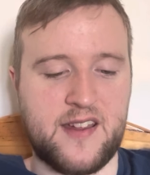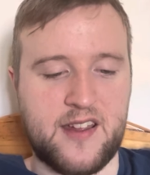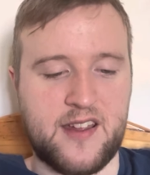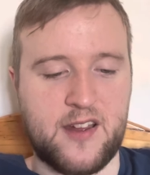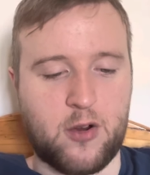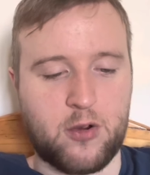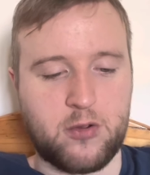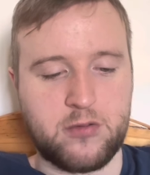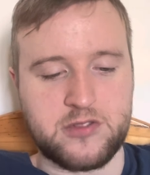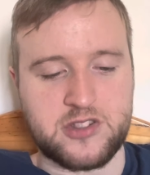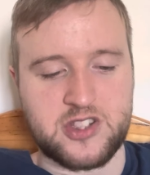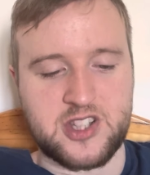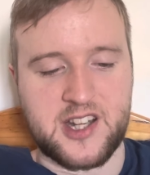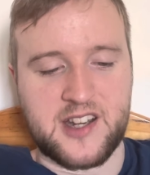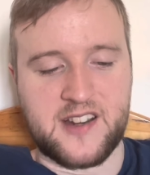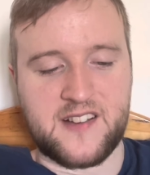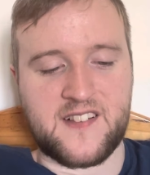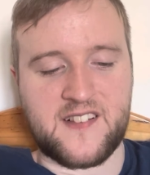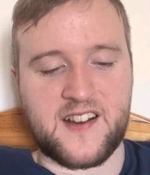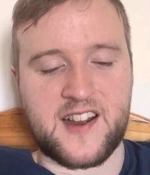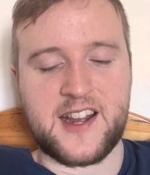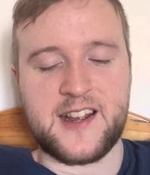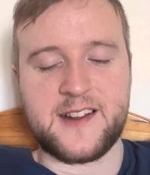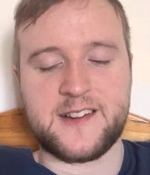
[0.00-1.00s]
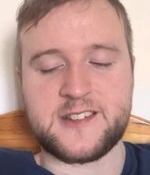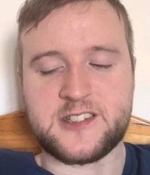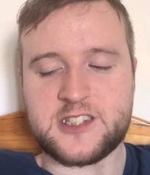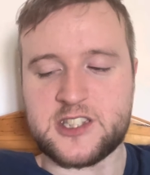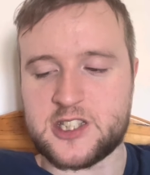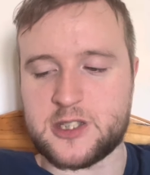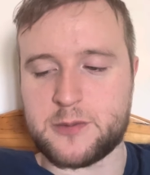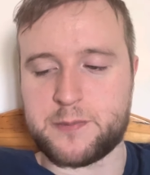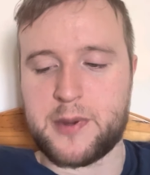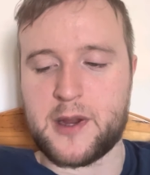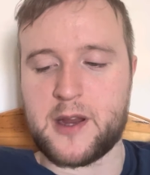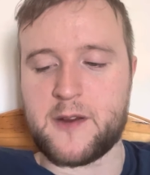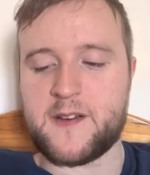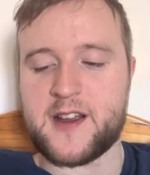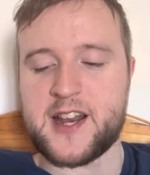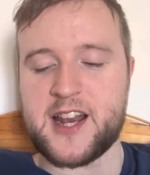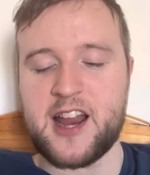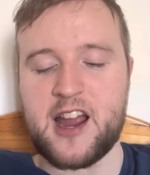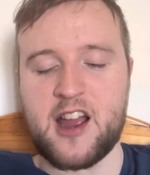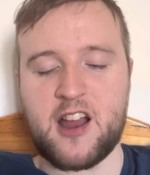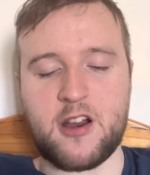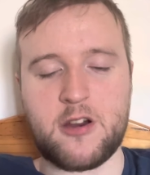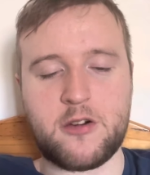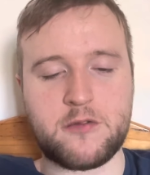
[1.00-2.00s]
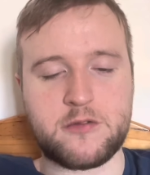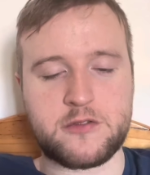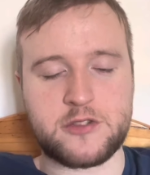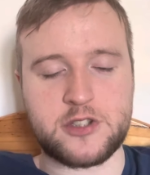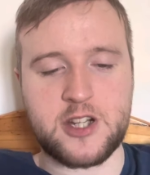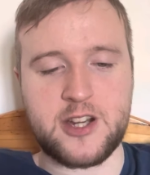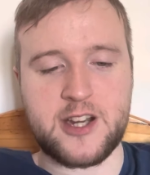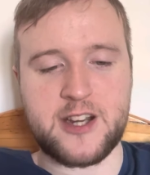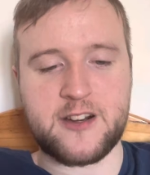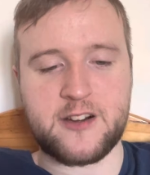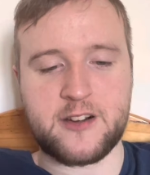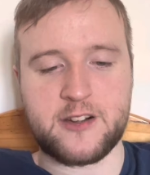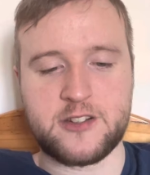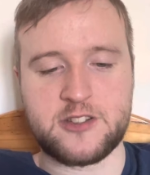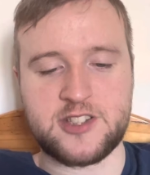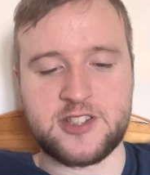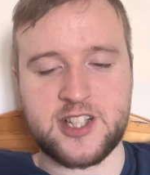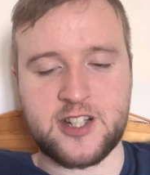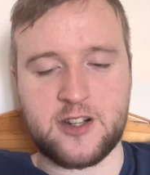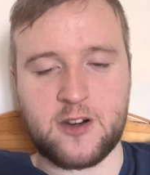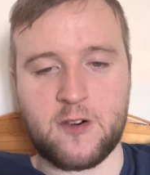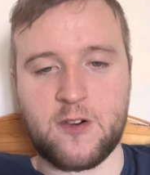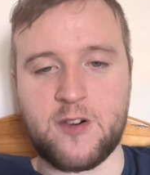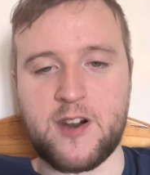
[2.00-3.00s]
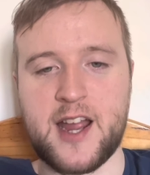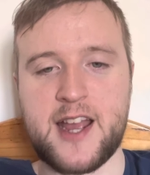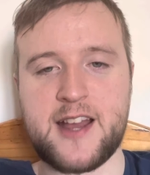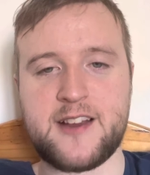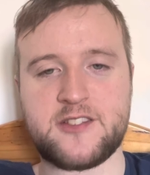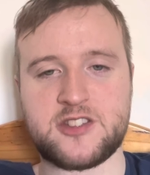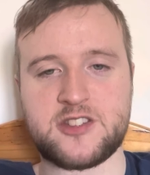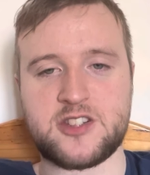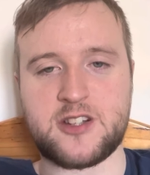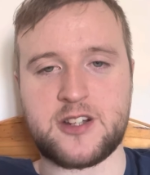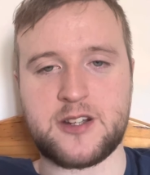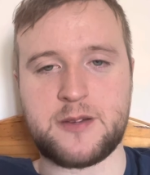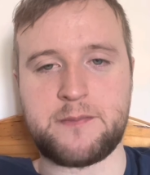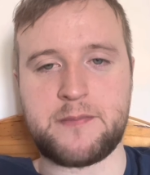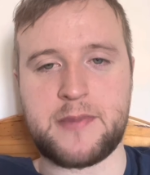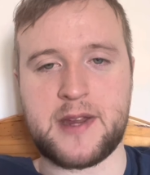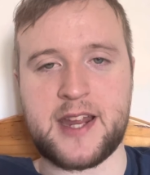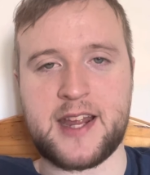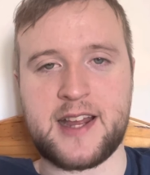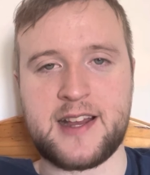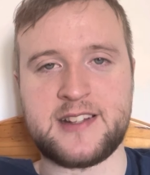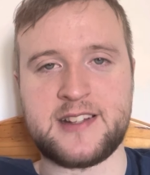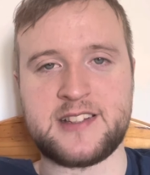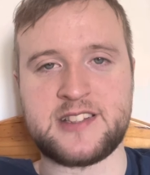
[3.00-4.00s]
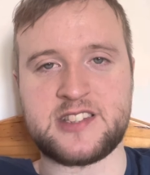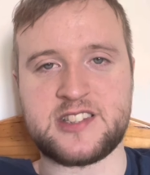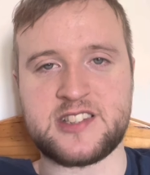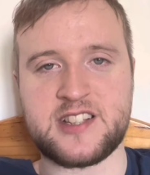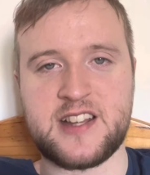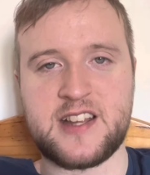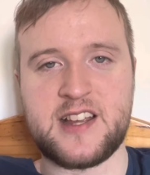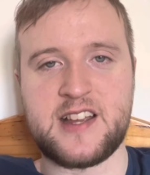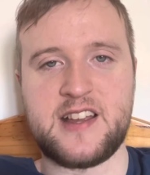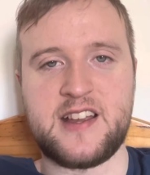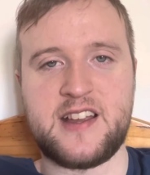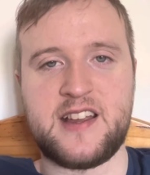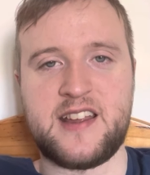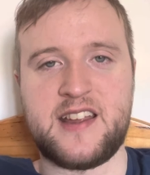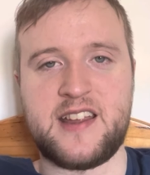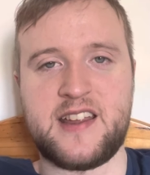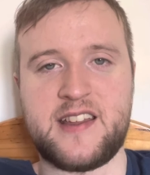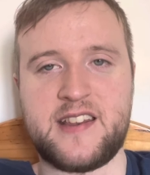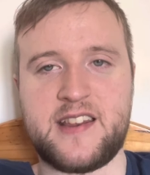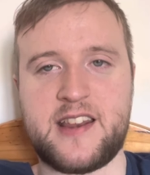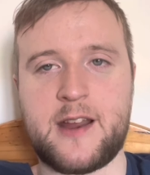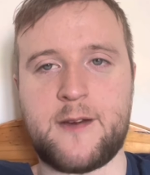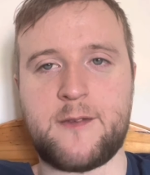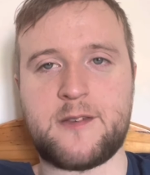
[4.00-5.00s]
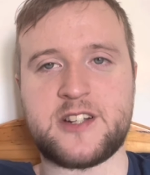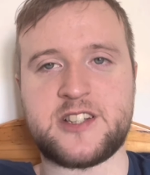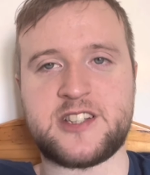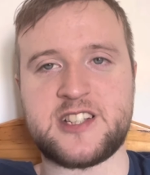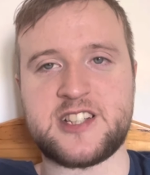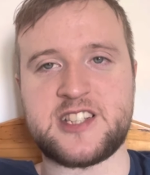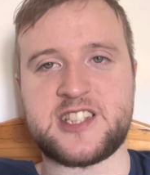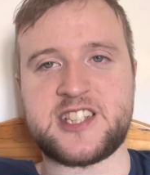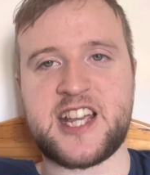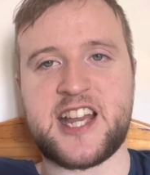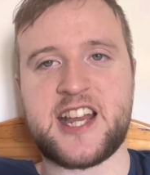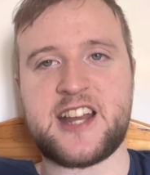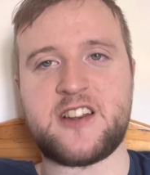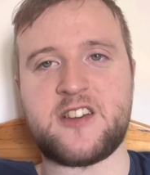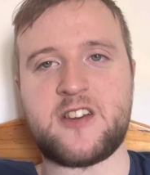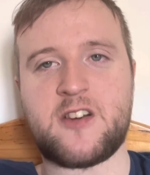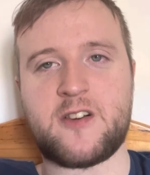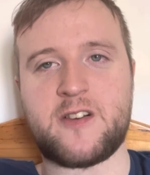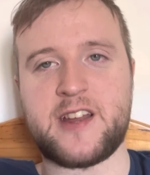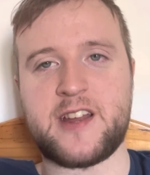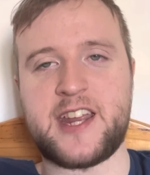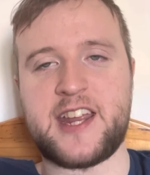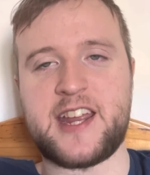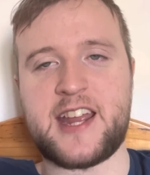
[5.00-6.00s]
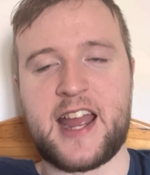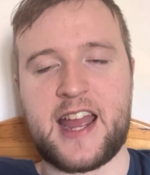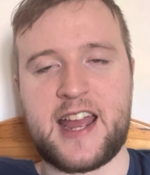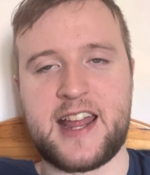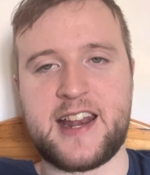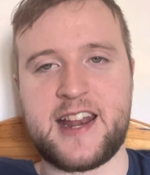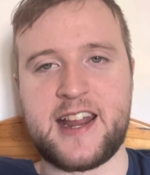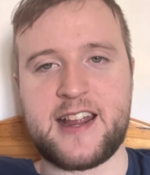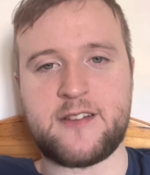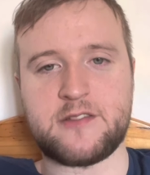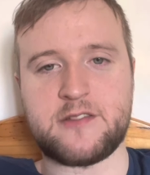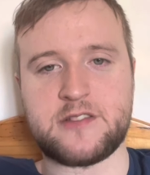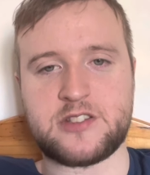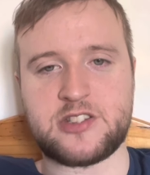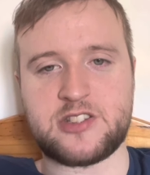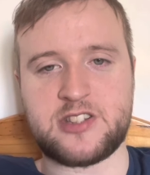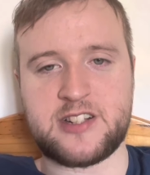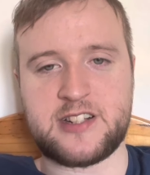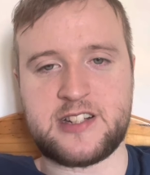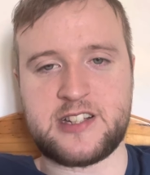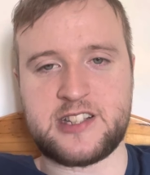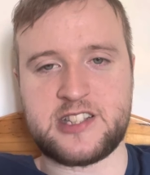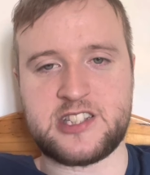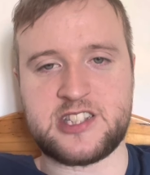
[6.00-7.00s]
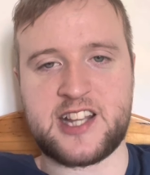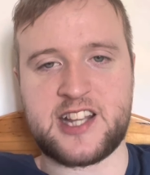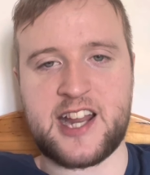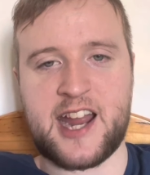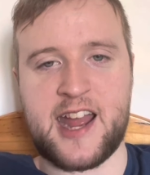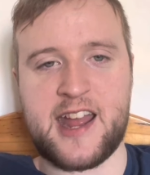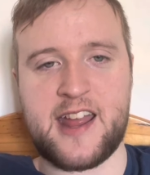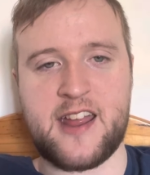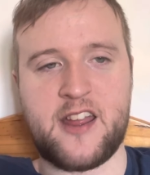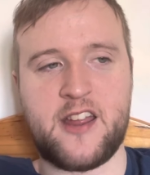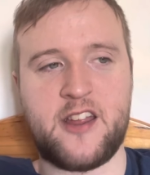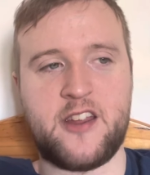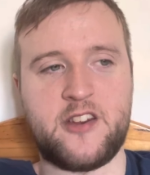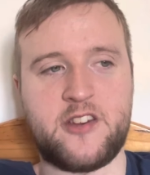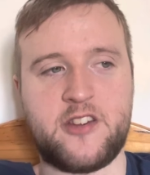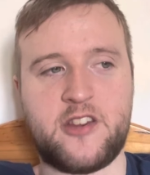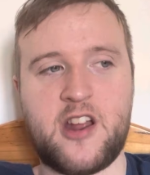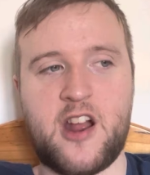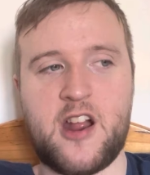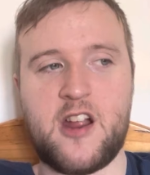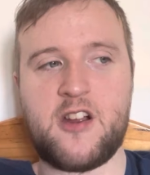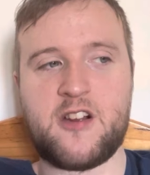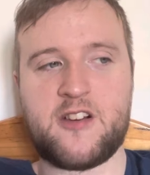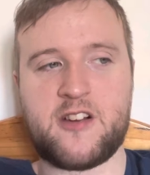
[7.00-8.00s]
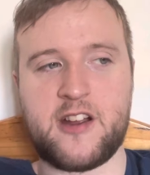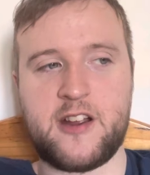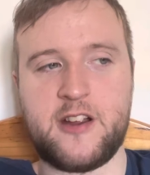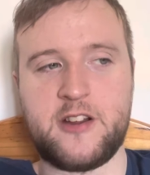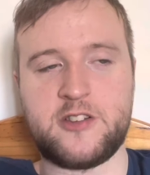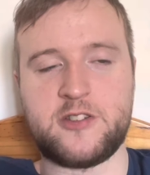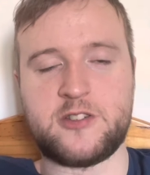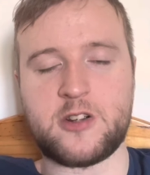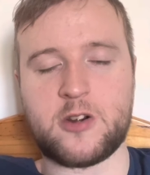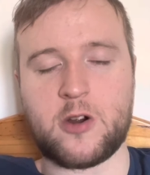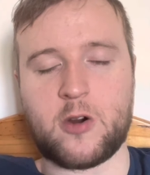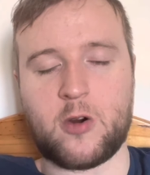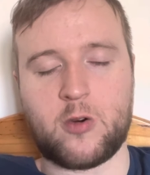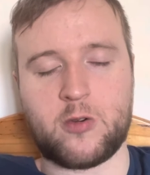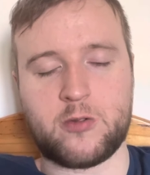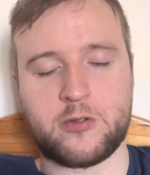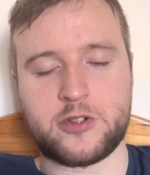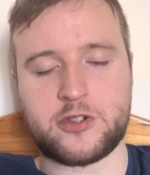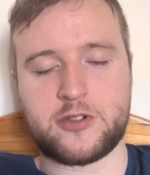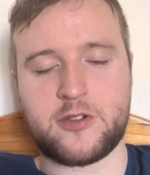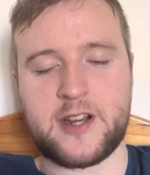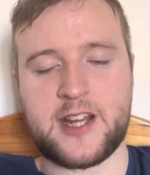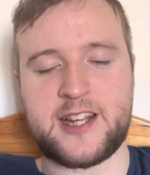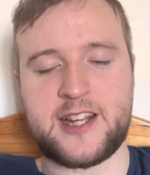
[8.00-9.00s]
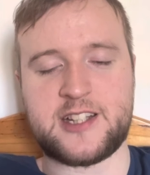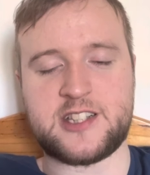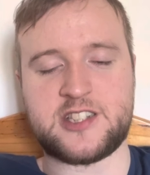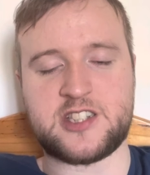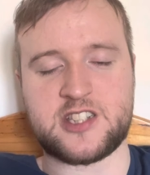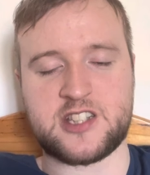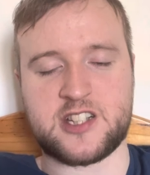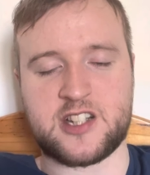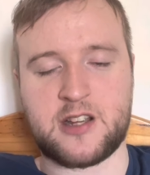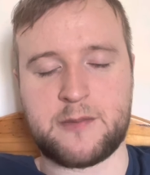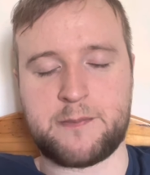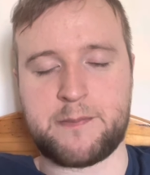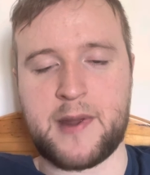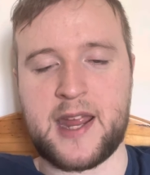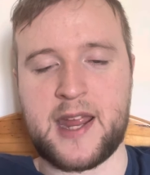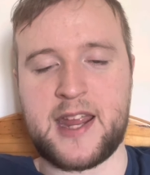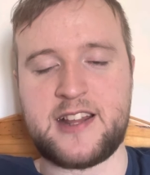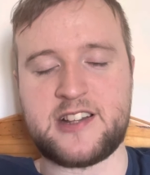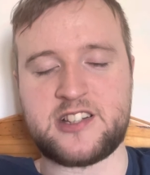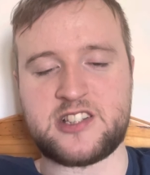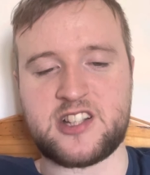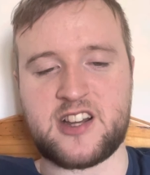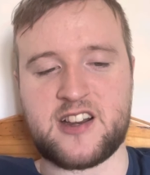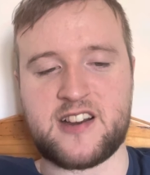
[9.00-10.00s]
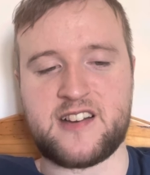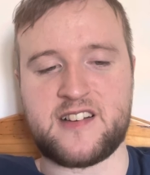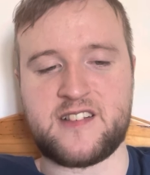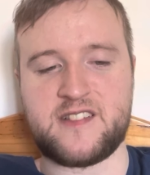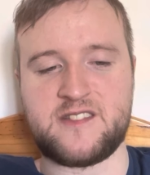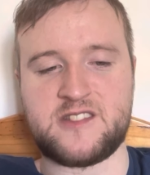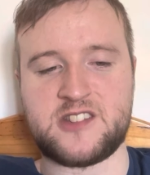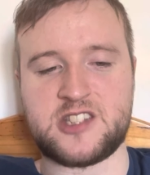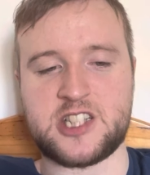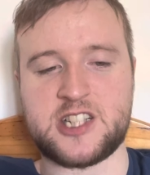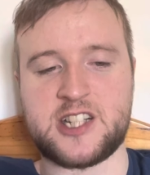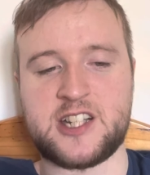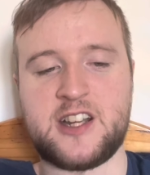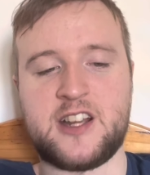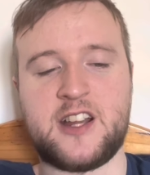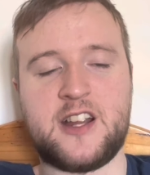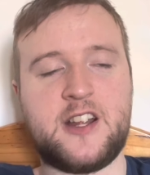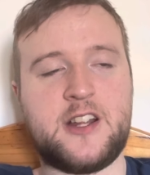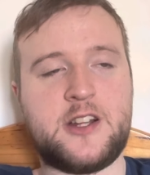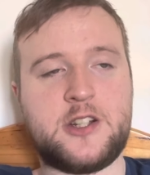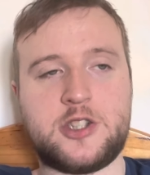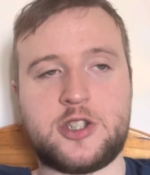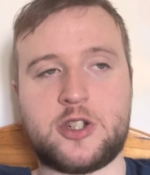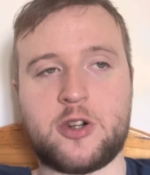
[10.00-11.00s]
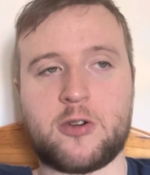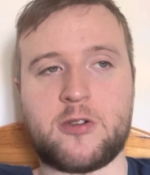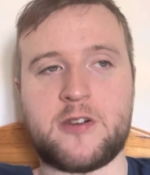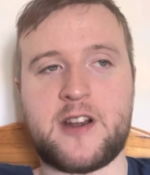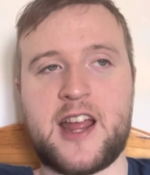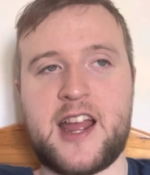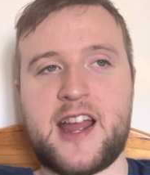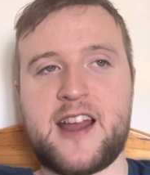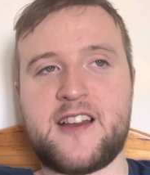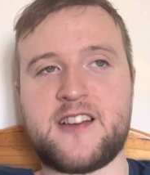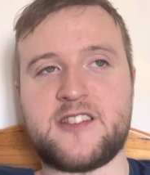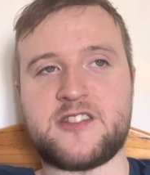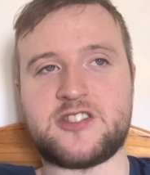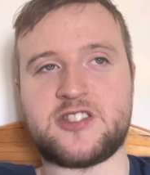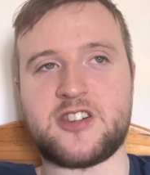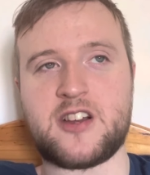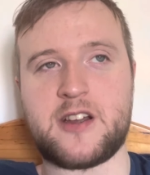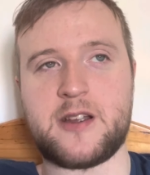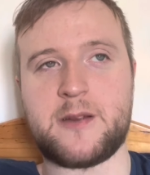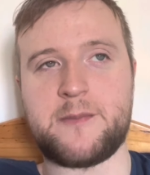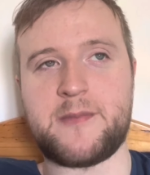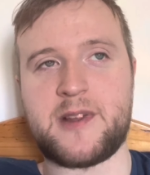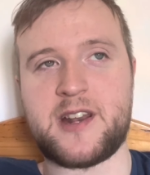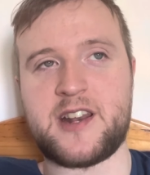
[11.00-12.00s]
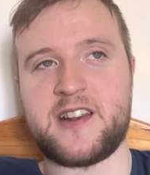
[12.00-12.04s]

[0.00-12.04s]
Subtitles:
Also, fans booing at Old Trafford before half-time because there was a tannoy announcement that no food or drinks could be served during half-time.